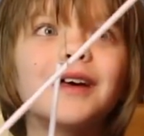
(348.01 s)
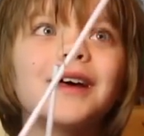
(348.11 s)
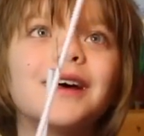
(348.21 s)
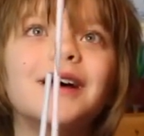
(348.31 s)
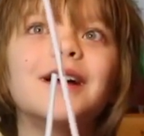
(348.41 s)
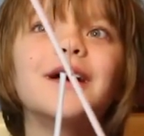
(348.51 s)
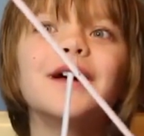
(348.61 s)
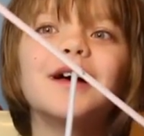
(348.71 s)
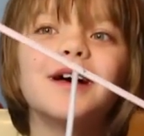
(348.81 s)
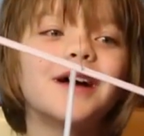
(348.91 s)

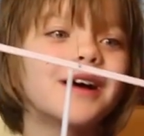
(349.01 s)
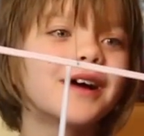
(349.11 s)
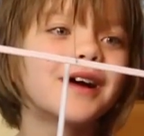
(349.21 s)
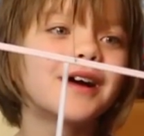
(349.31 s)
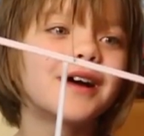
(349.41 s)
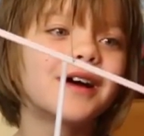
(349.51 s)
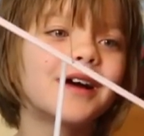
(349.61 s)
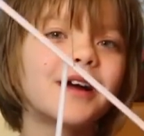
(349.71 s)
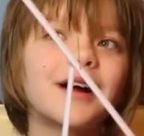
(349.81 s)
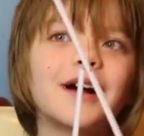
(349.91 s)

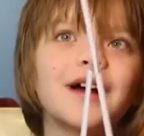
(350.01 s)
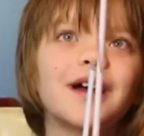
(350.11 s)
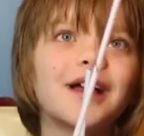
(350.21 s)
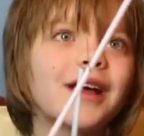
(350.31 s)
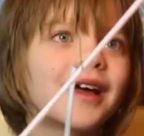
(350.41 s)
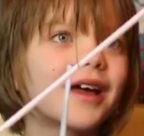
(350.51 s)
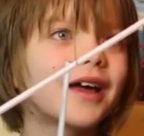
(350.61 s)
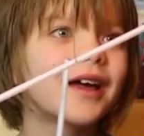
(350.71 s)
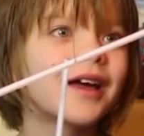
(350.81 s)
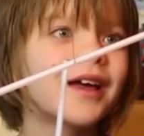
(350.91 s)

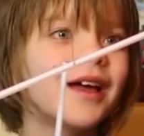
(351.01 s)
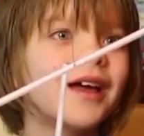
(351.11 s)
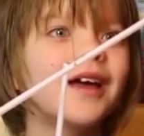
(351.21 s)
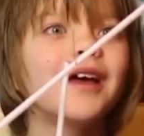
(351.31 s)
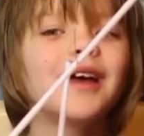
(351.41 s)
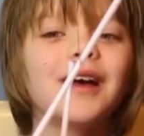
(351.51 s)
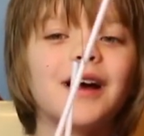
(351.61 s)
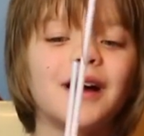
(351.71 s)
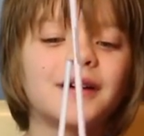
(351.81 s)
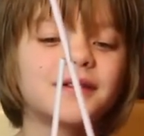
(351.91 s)

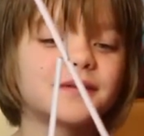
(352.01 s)
Nobody speaks.